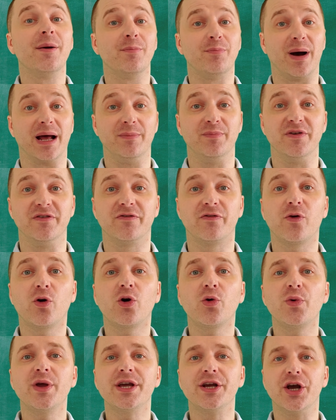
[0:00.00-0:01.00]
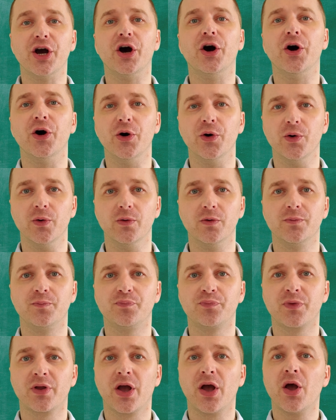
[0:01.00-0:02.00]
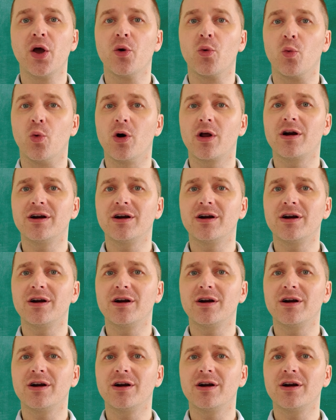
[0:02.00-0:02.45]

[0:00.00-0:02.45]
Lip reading: But before we go, what